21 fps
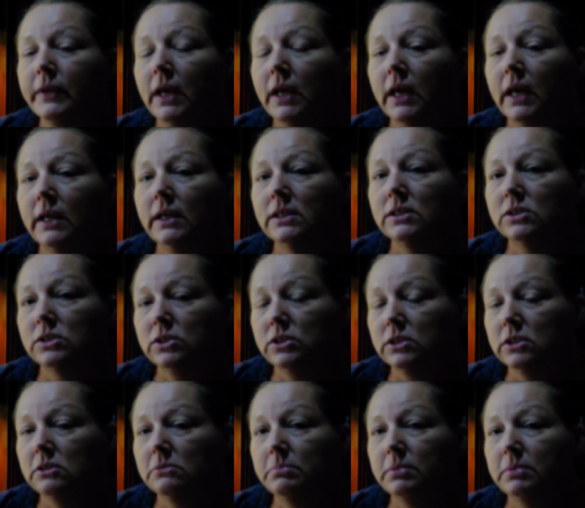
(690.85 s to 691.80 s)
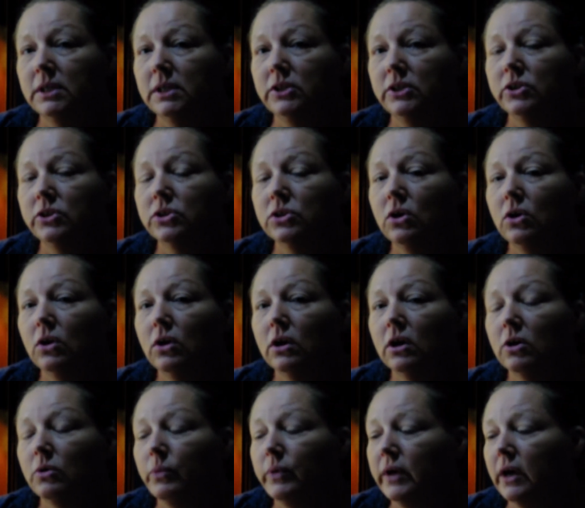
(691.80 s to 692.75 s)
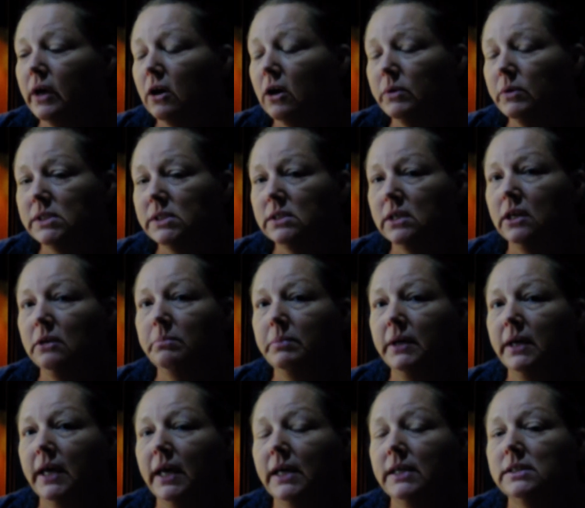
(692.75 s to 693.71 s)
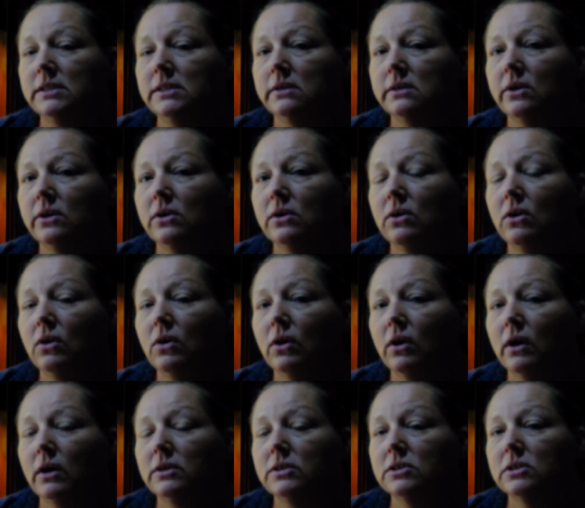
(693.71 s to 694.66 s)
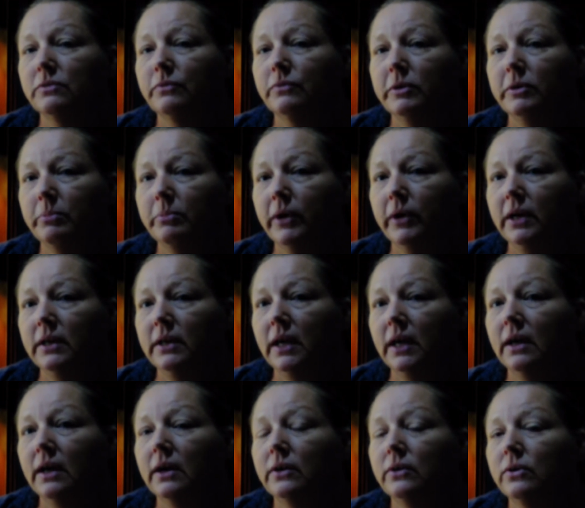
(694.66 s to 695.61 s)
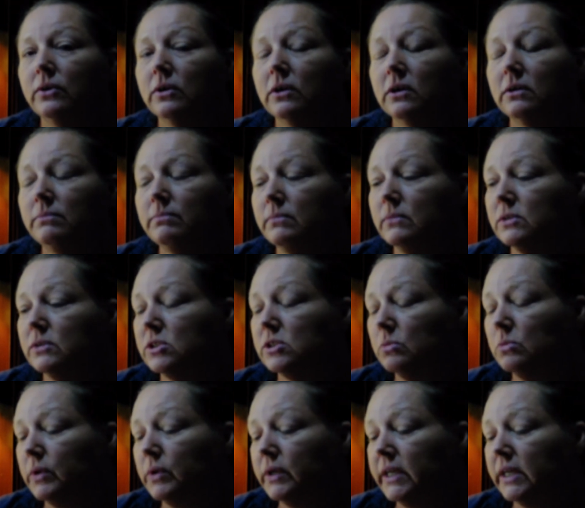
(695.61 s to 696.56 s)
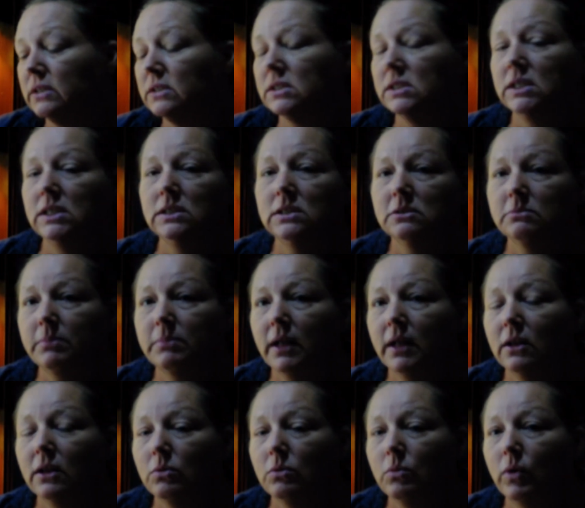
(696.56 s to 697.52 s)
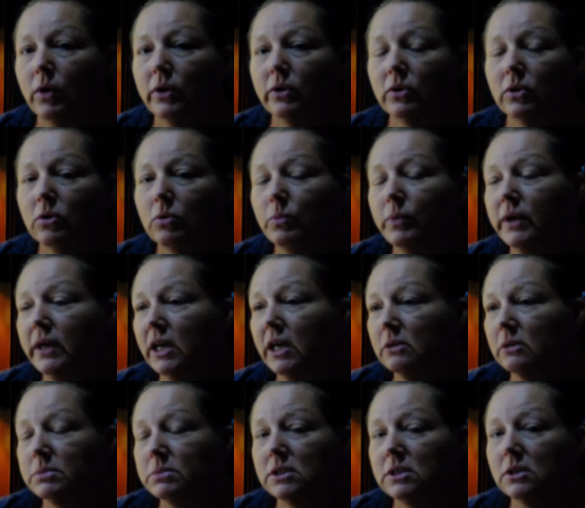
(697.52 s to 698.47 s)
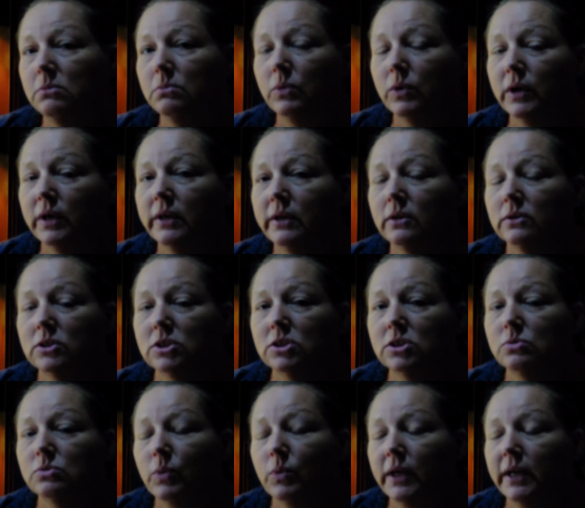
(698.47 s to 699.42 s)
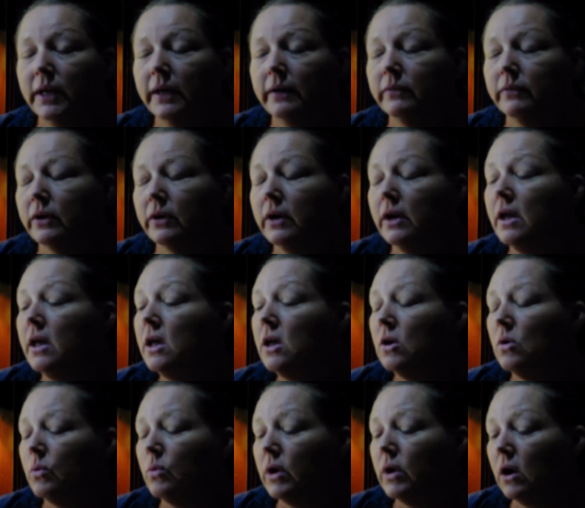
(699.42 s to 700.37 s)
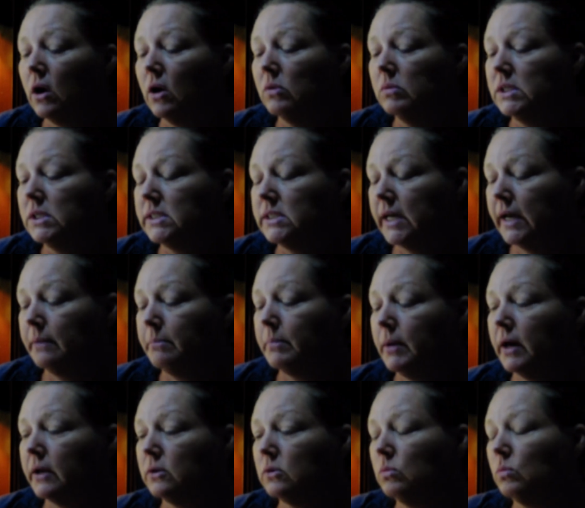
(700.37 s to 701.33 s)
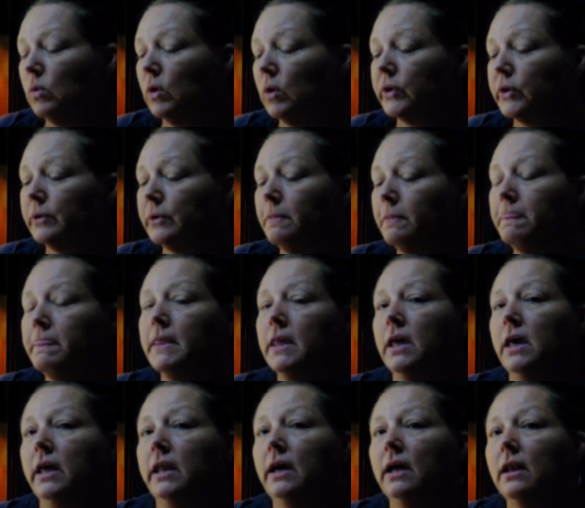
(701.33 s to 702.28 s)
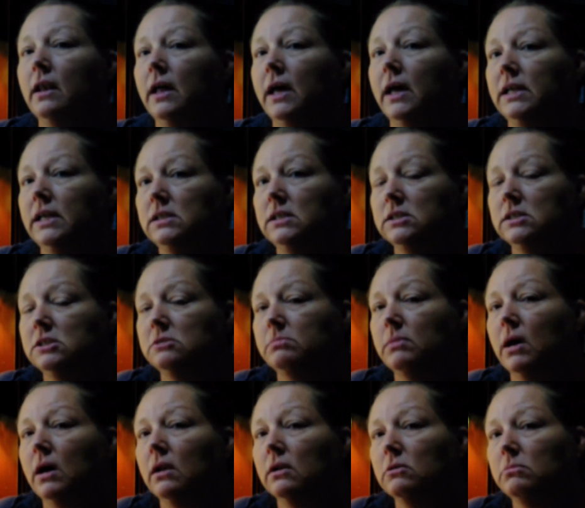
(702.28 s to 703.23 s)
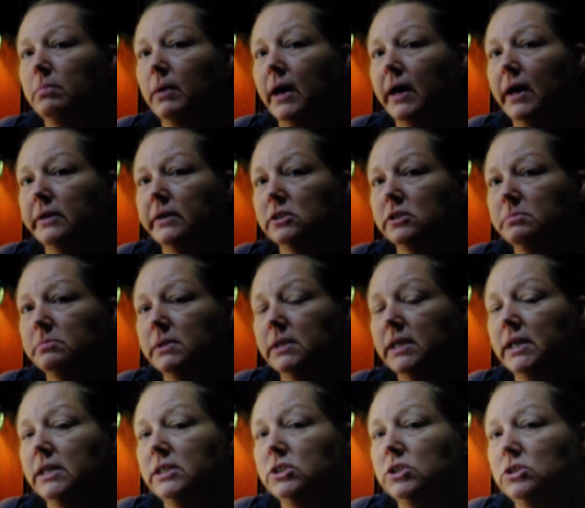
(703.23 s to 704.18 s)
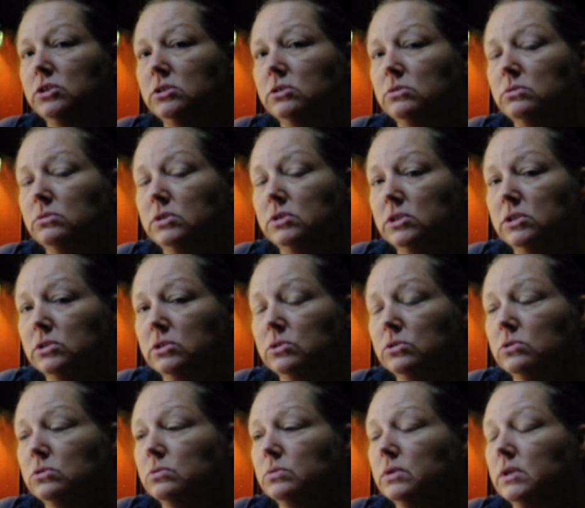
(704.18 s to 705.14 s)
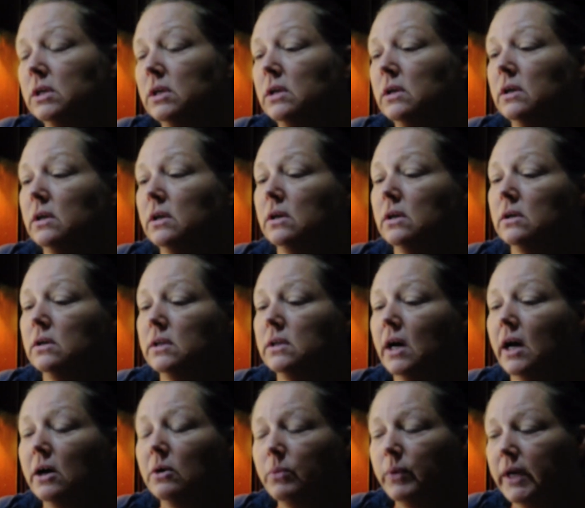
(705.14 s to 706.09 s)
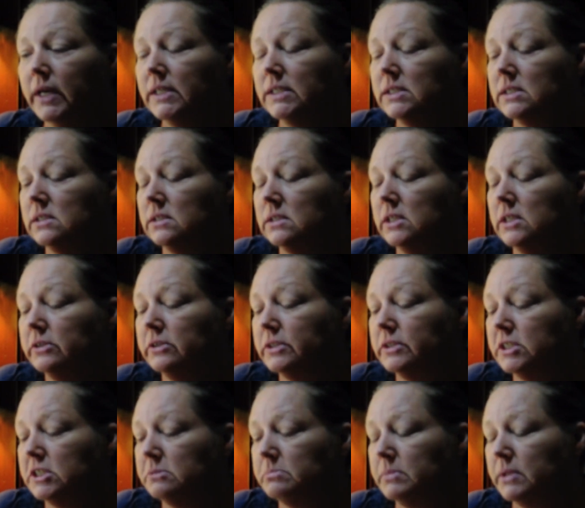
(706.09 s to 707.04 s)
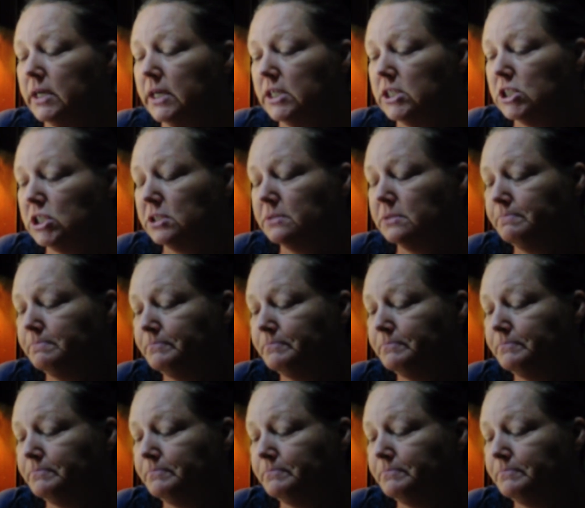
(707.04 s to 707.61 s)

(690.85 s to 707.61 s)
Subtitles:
And it's good to put it in your car. We always keep a case in our car, so if we break down or someone else needs a bottle of water or we help someone or just whatever, we always have bottled water. And I like the smaller bottles because you do not waste near as much.